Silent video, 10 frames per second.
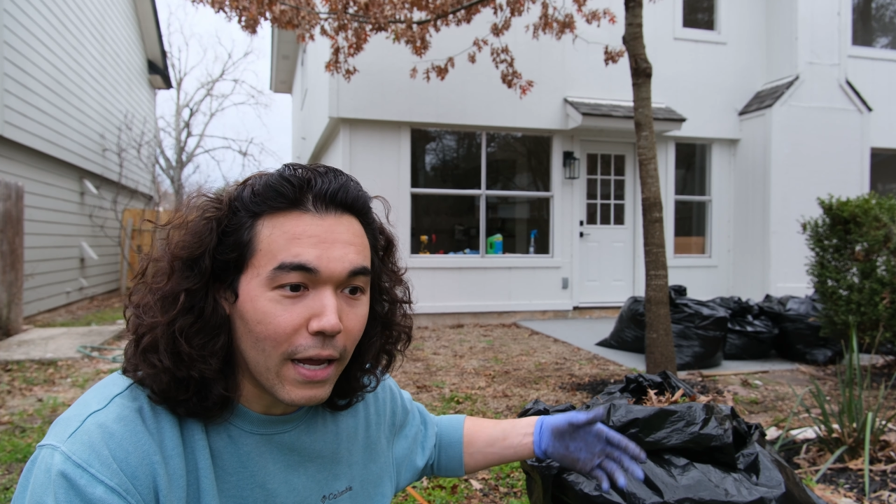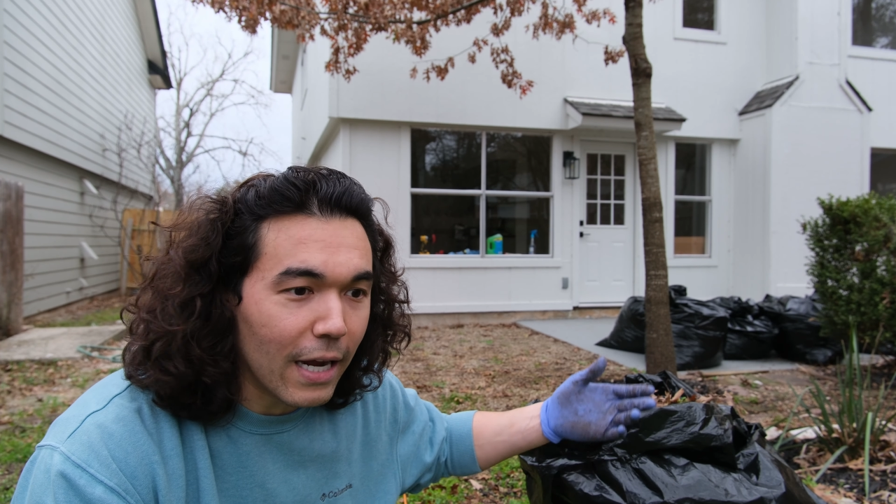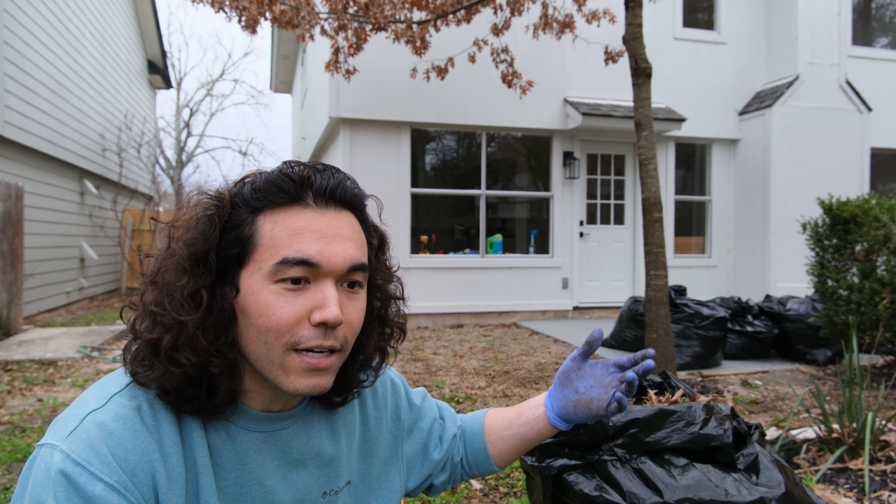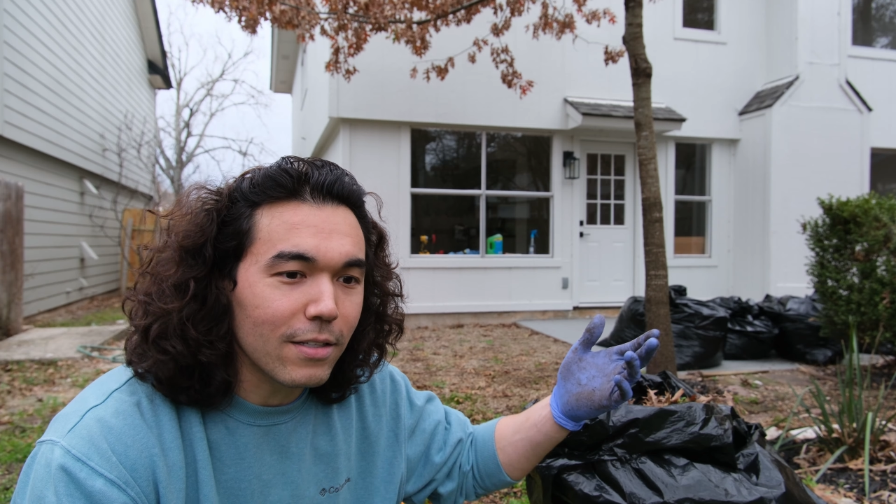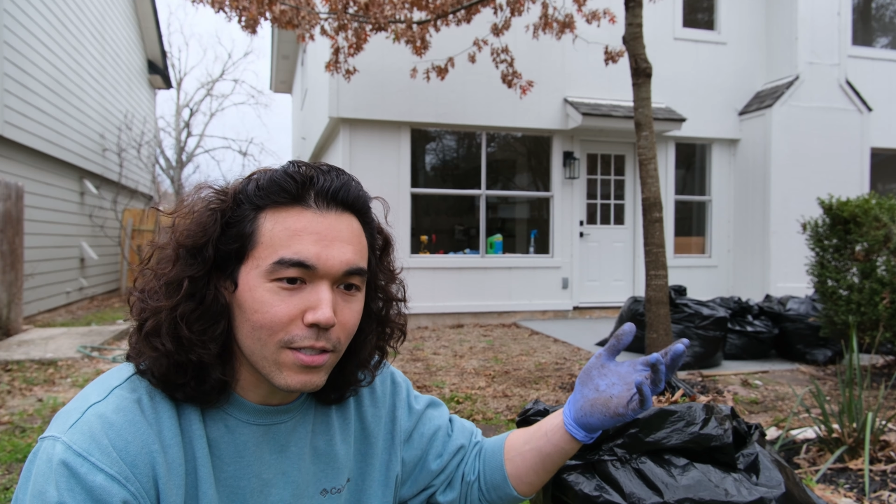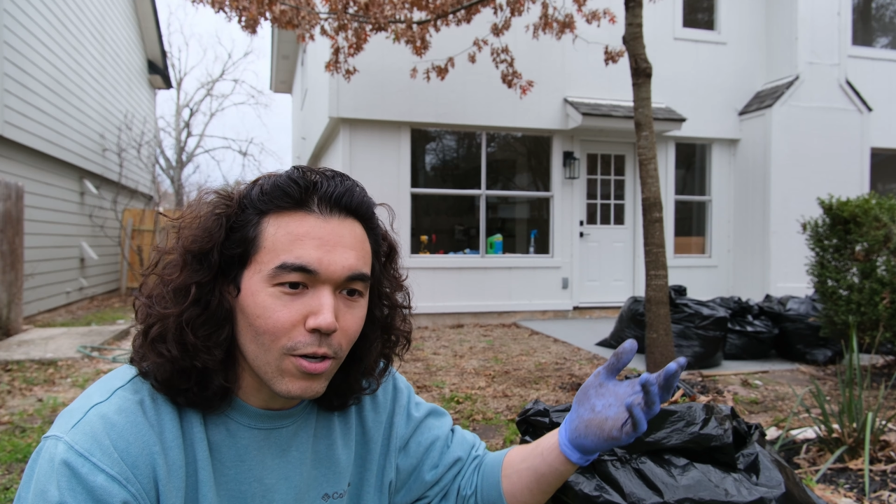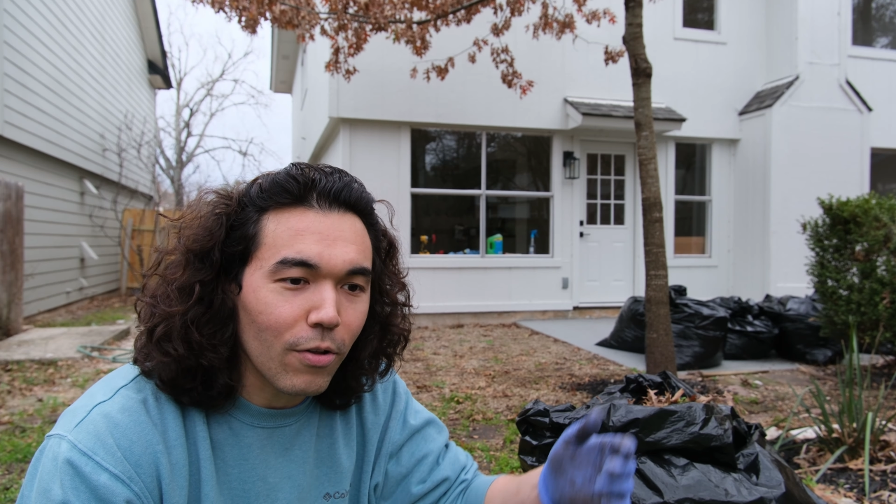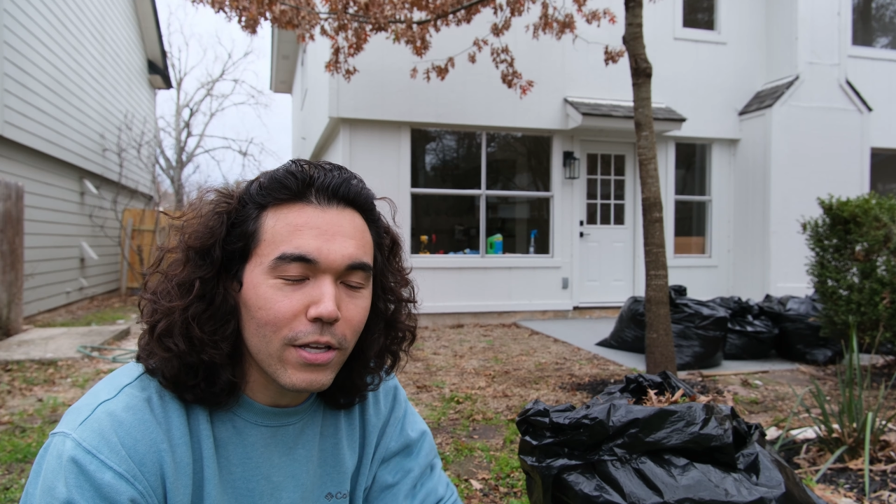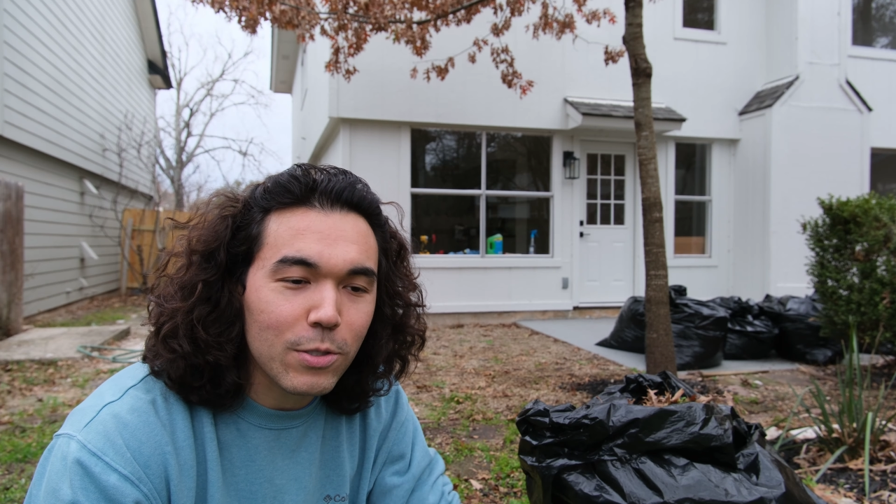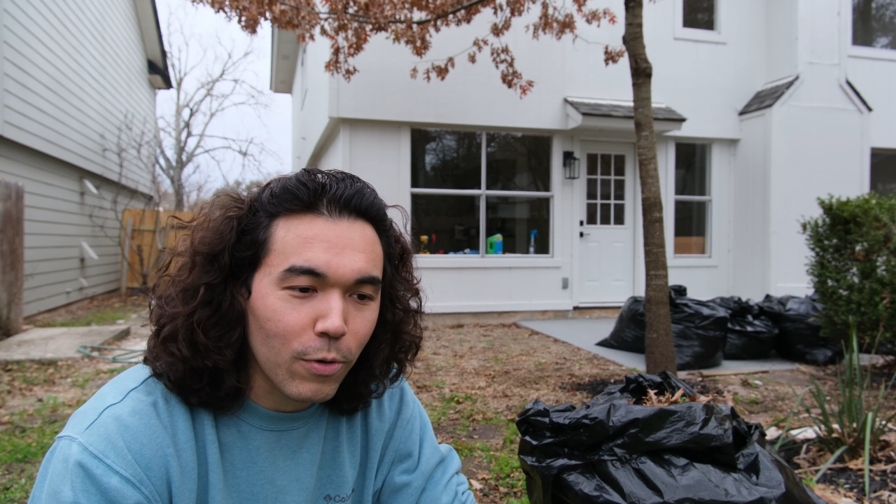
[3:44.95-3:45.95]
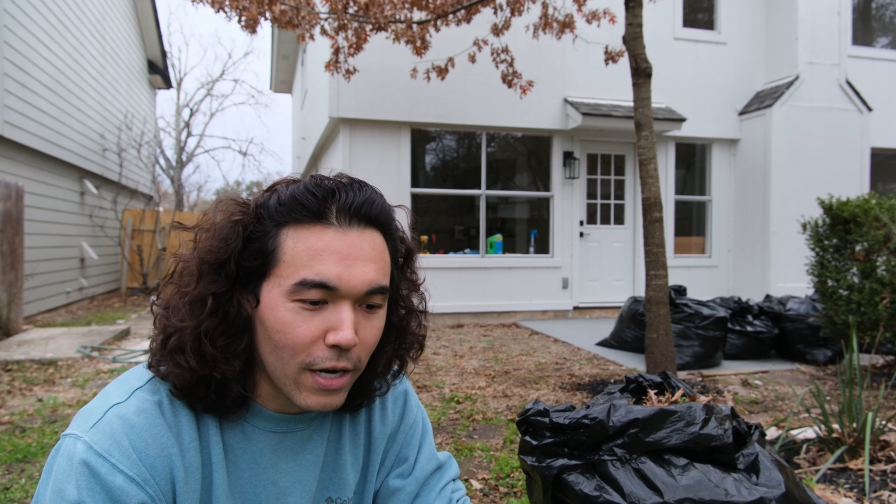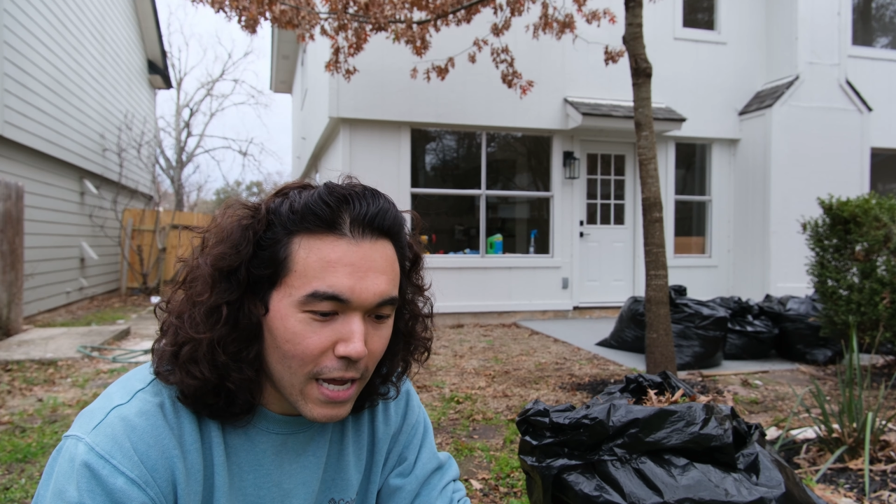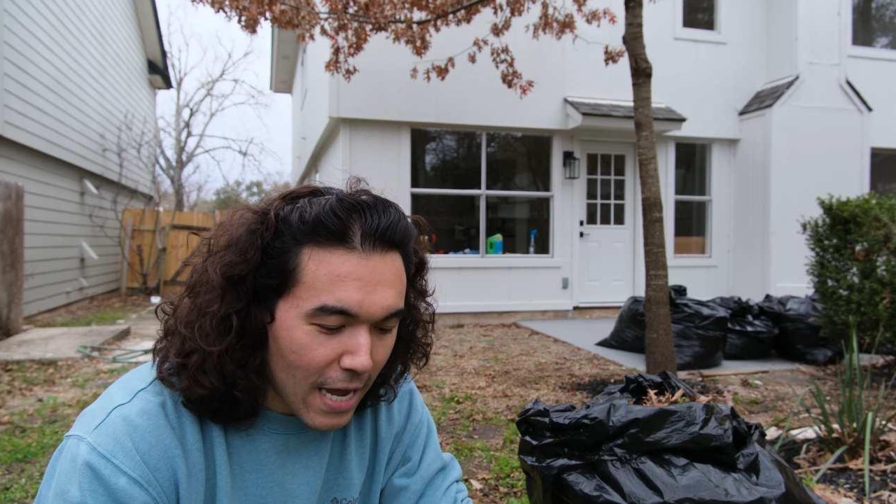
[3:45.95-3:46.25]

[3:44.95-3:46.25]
and install this one,